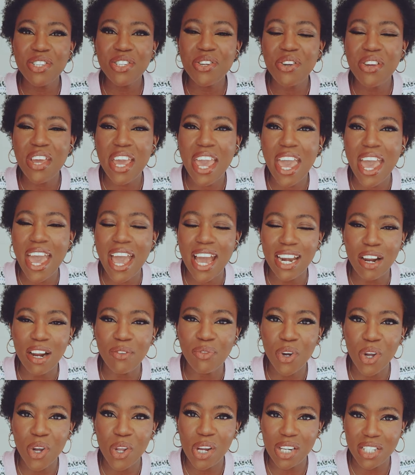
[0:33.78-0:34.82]
you're here and I've
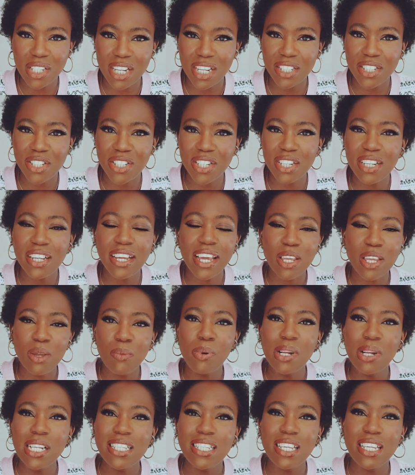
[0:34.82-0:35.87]
got your attention, can you
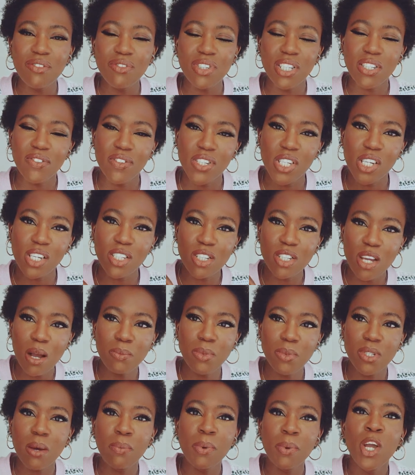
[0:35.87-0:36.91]
please give this video a
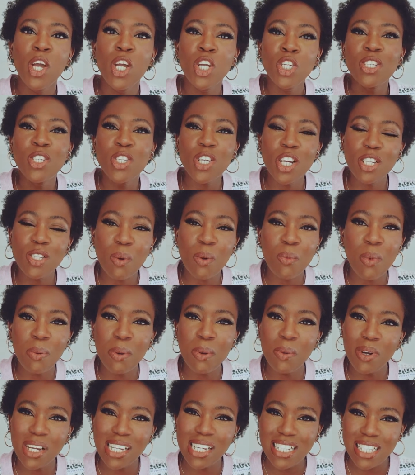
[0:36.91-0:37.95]
thumbs up just so more
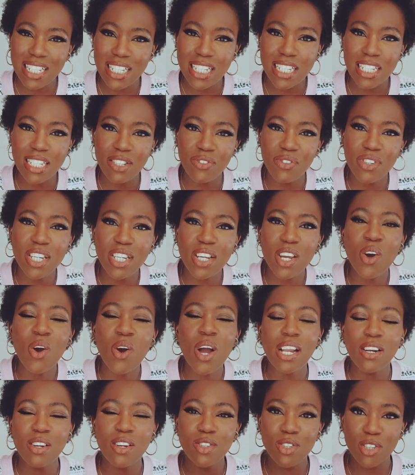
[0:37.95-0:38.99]
people can see this video
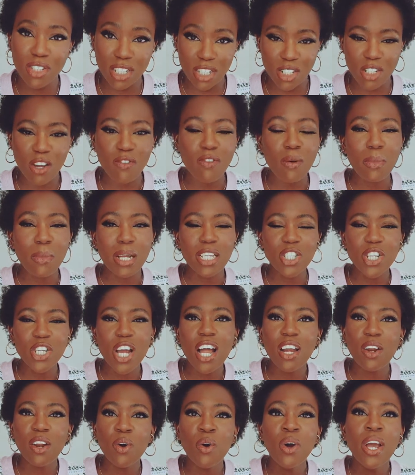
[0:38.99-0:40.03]
and also discover my
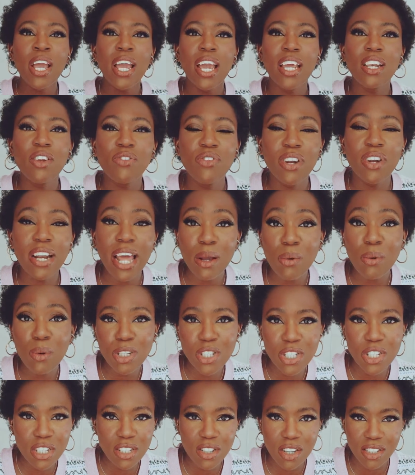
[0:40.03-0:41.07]
channel? And if you like what
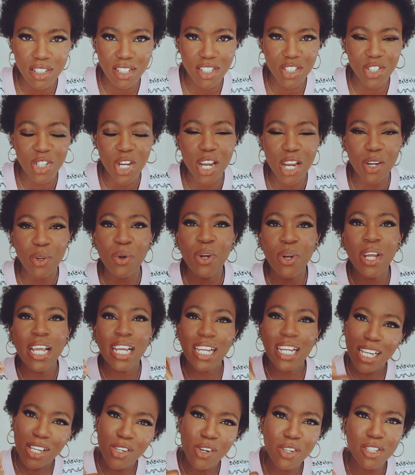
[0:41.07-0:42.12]
you see on this channel,
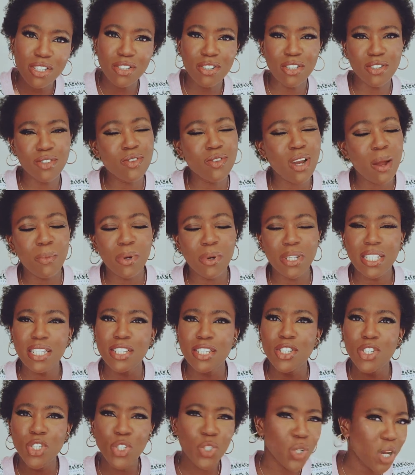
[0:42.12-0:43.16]
click on the subscribe
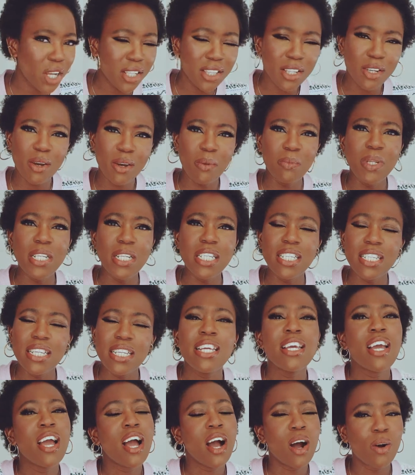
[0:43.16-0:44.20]
button, join the
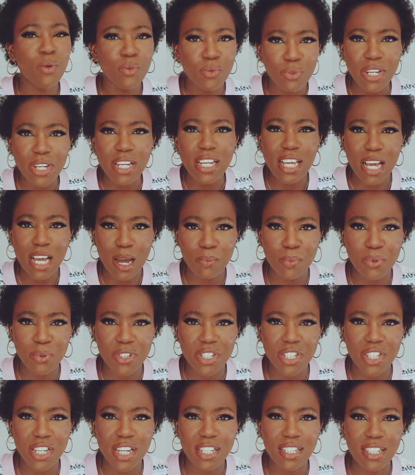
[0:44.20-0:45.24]
community. I would really
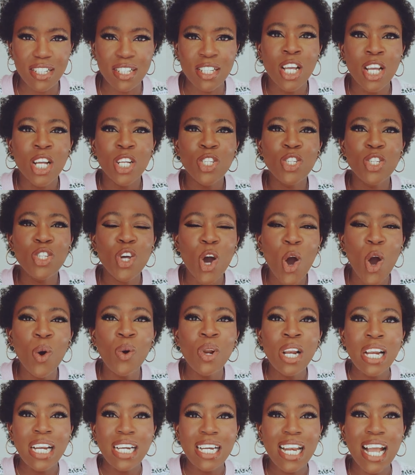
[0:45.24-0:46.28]
appreciate it. So
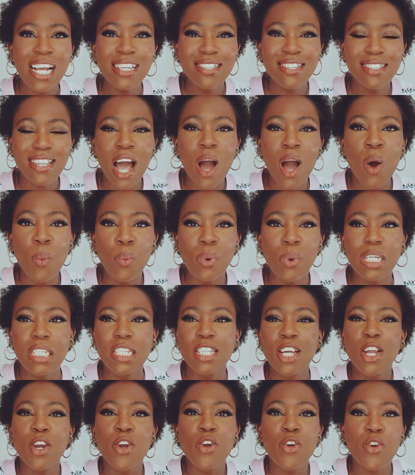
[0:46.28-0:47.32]
let's start with
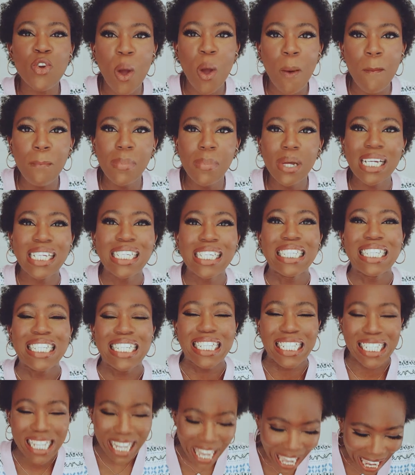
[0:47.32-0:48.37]
number
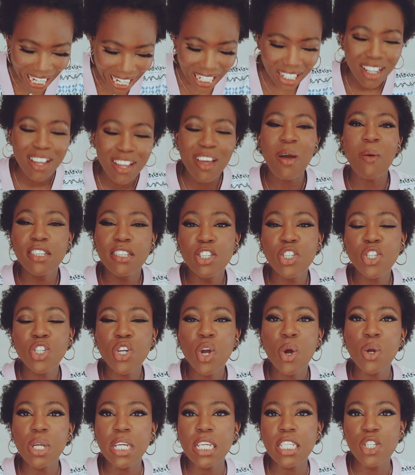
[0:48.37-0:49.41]
10. This
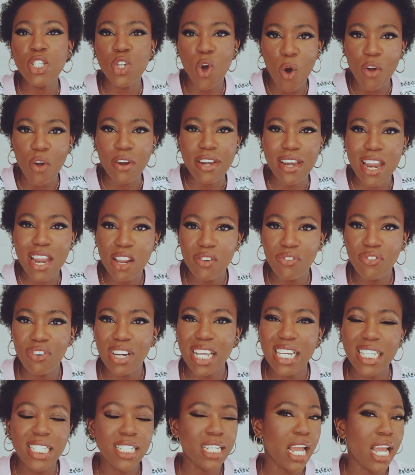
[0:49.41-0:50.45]
show is on
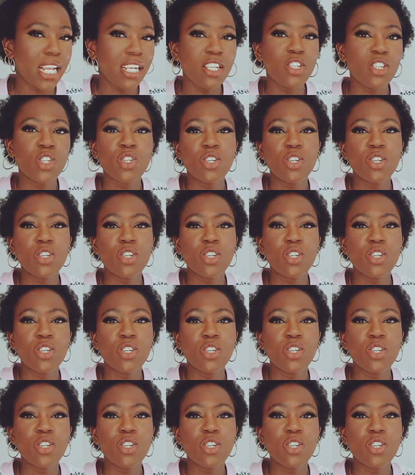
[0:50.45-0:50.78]
Netflix and it's